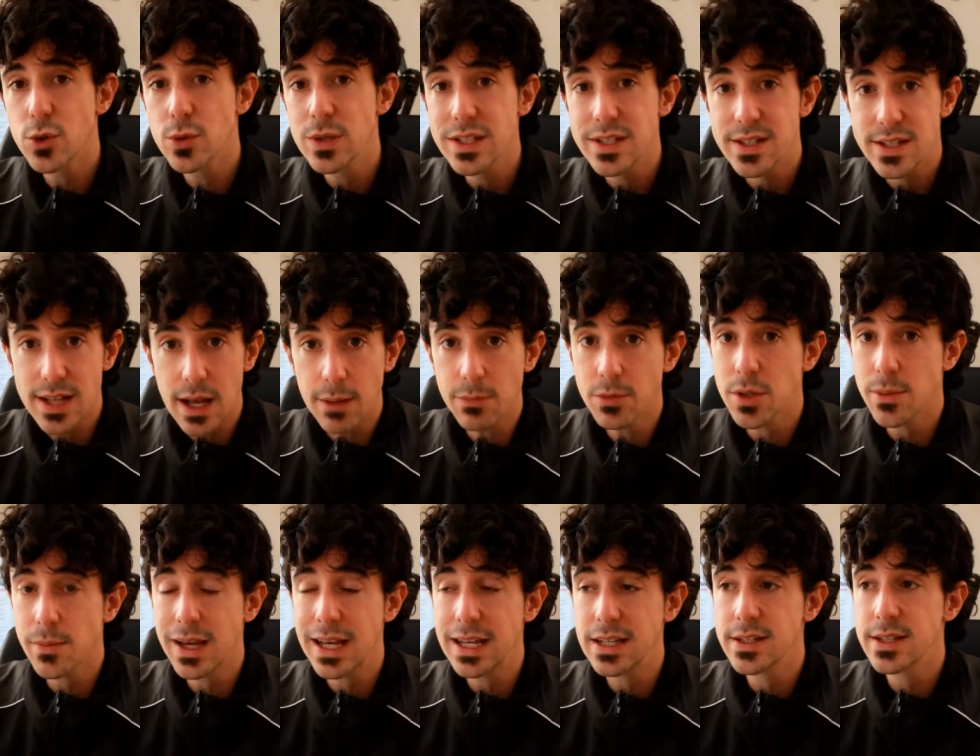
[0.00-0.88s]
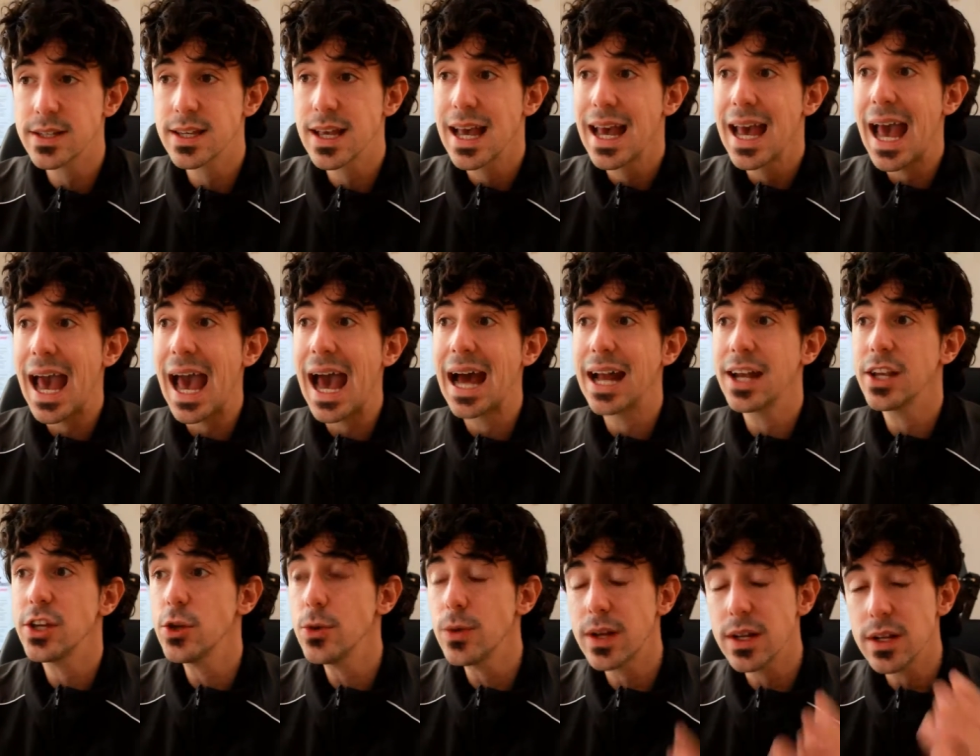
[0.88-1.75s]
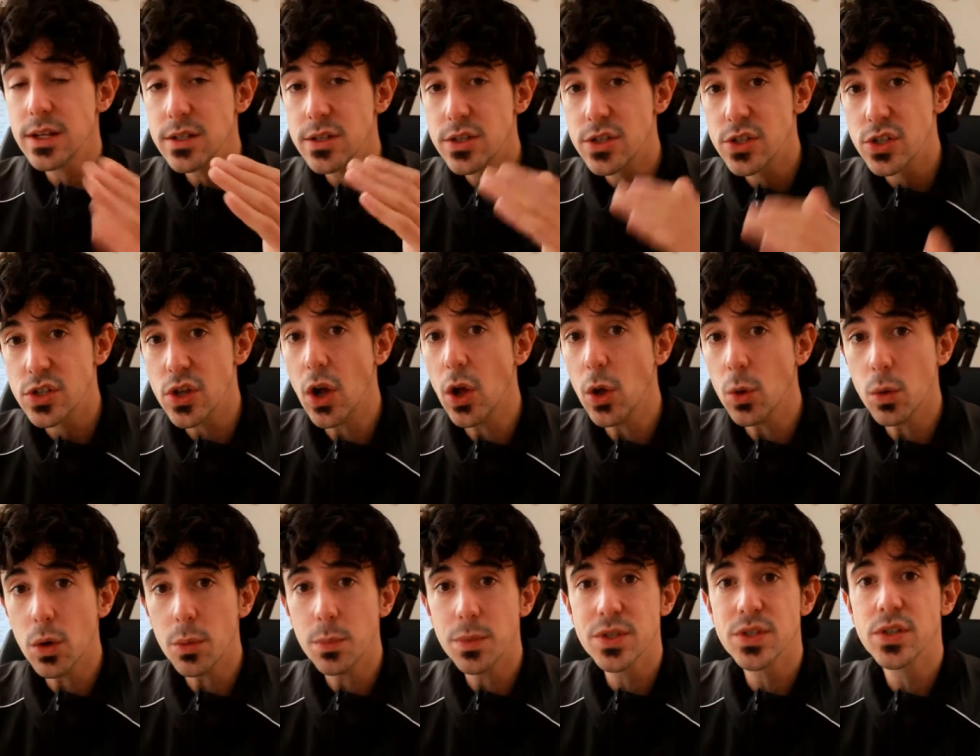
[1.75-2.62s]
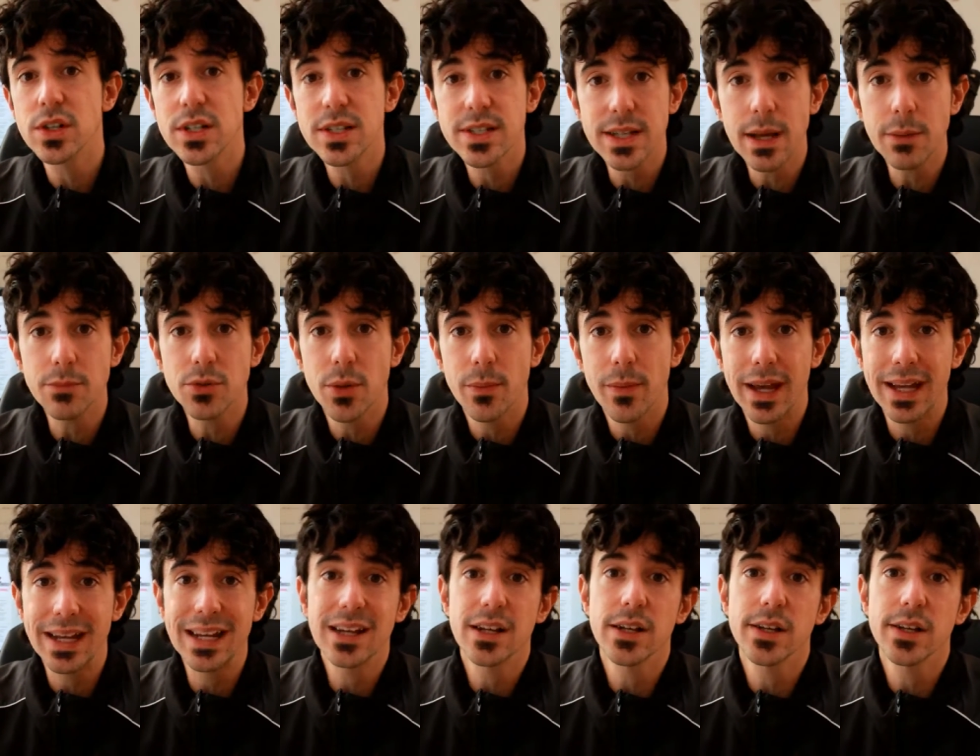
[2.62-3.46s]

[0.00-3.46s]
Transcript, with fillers: doing subdomains, and you can install WordPress on a subdomain